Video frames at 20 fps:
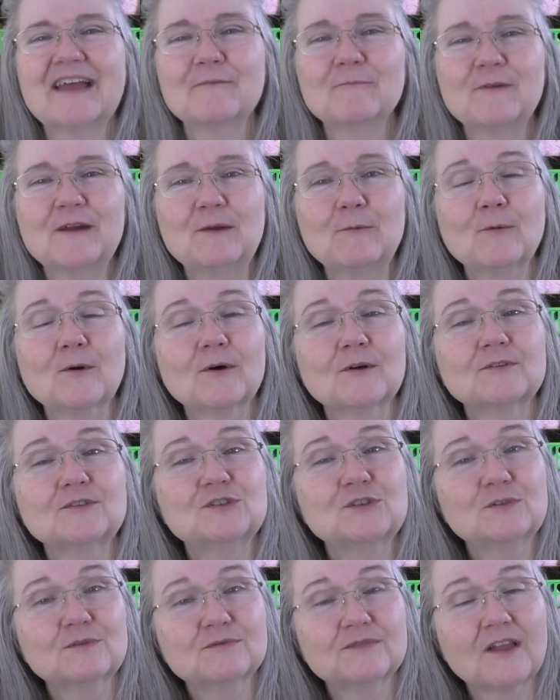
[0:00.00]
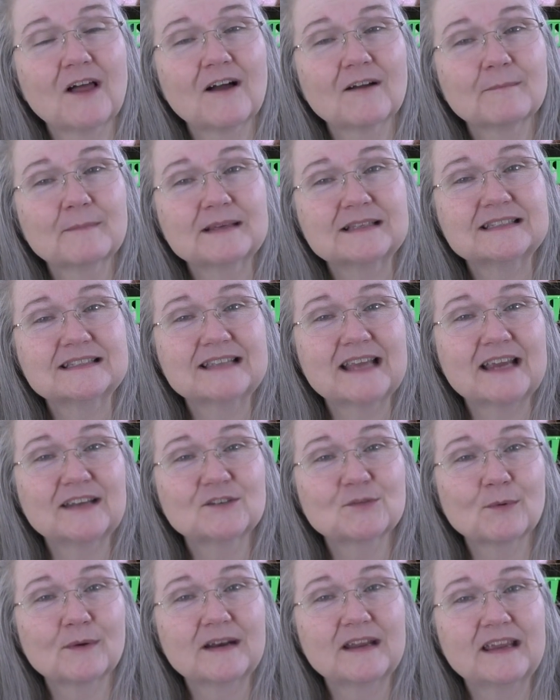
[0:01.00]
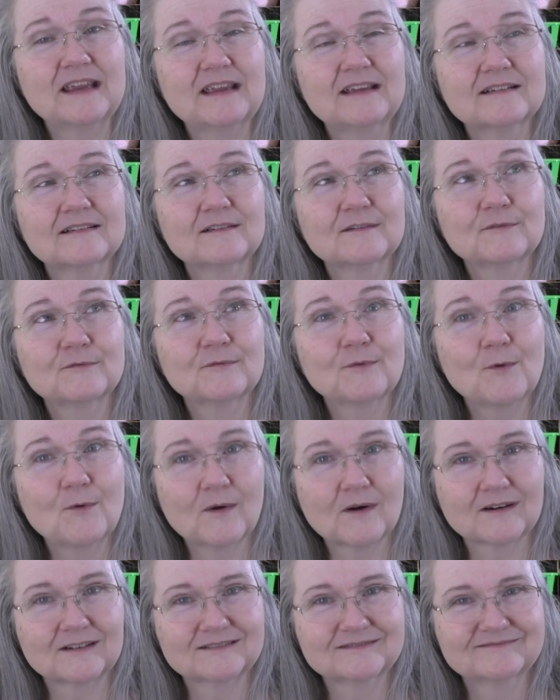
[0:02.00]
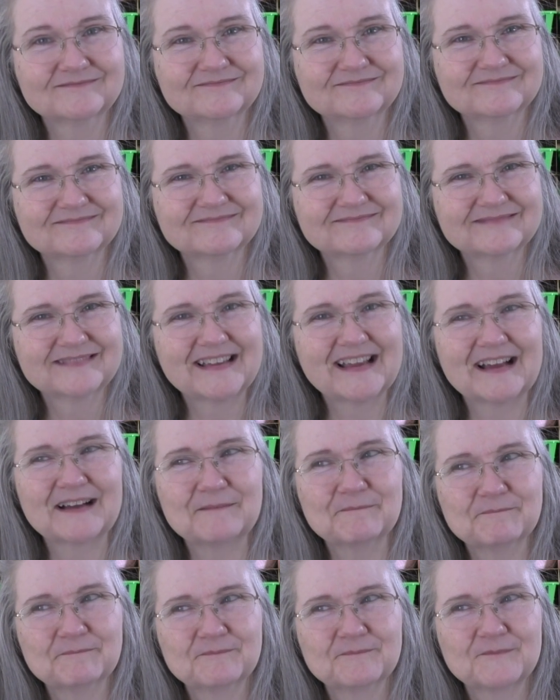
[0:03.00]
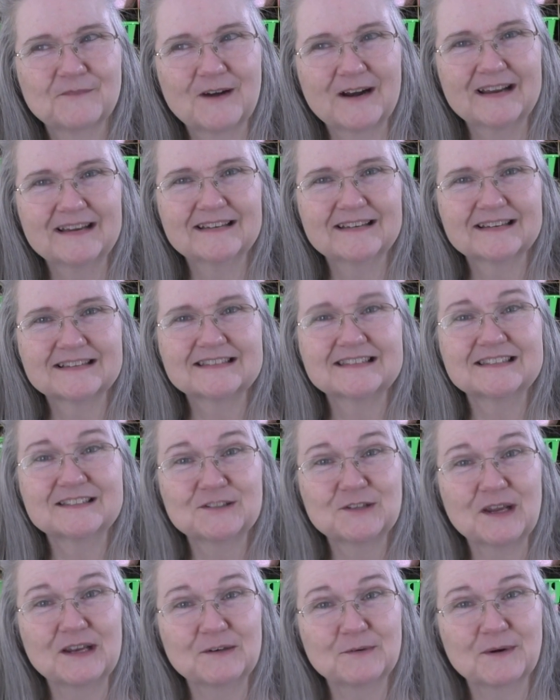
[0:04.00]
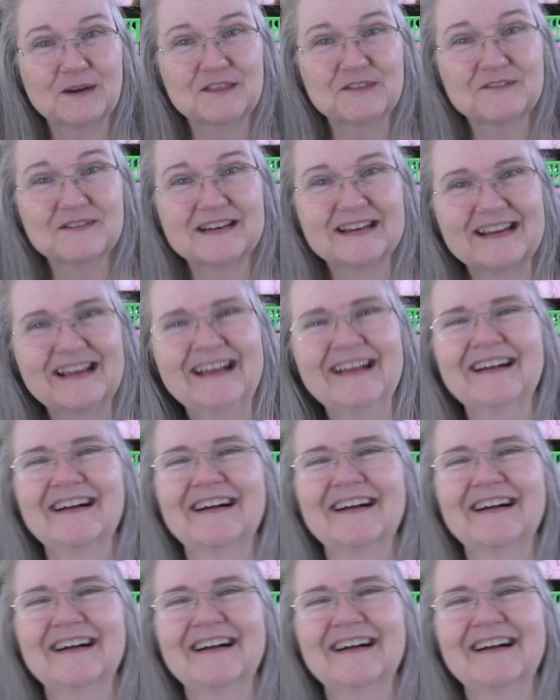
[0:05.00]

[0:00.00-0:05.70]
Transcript: and we will do Vlogmas Day 24. Yeah, right? Because it's Day 23.